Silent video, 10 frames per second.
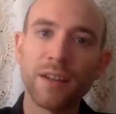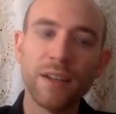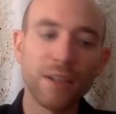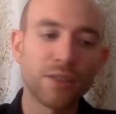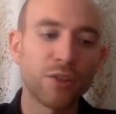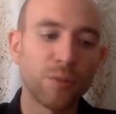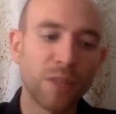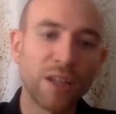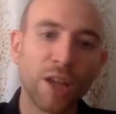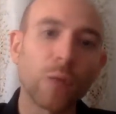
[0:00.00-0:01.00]
It's going to be
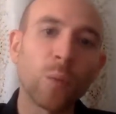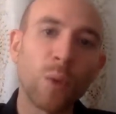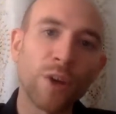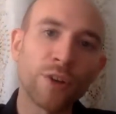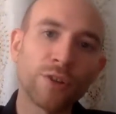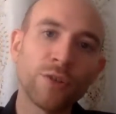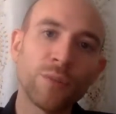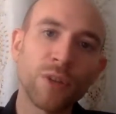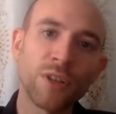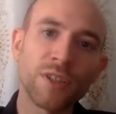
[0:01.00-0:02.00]
like 1 or
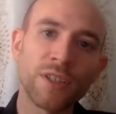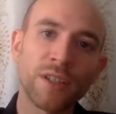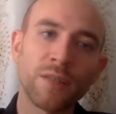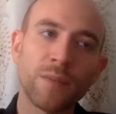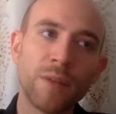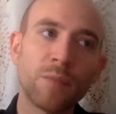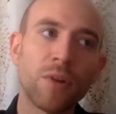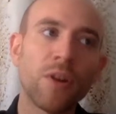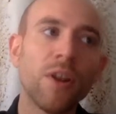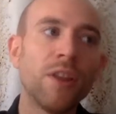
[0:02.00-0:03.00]
2%
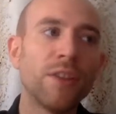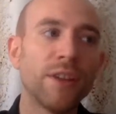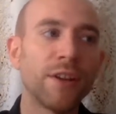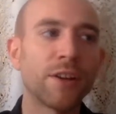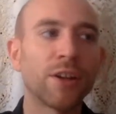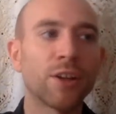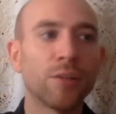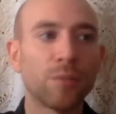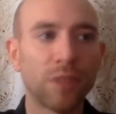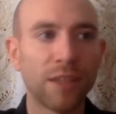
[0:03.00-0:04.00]
people that you're going to
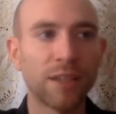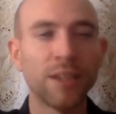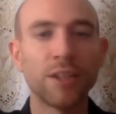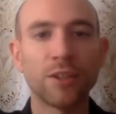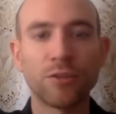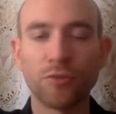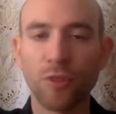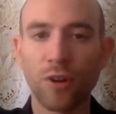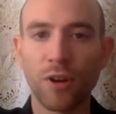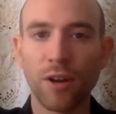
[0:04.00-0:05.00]
completely
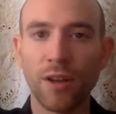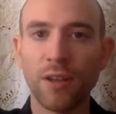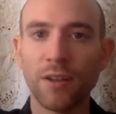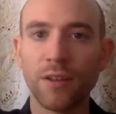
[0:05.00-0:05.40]
destroy.